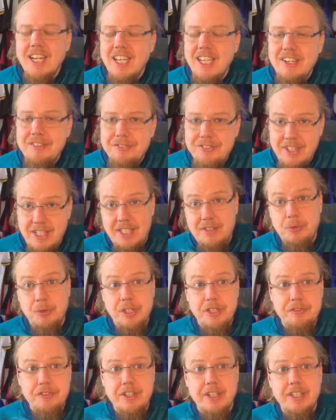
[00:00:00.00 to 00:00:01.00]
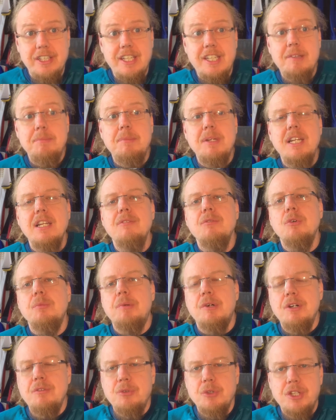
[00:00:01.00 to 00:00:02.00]
If that would have gone in, Milan
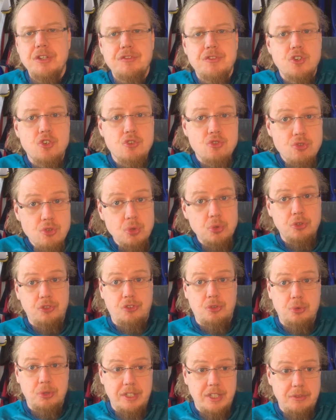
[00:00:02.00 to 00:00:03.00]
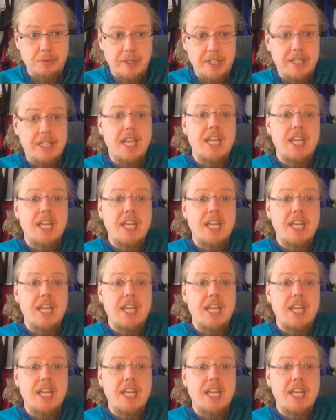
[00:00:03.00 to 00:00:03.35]
would probably would have cruised to that win.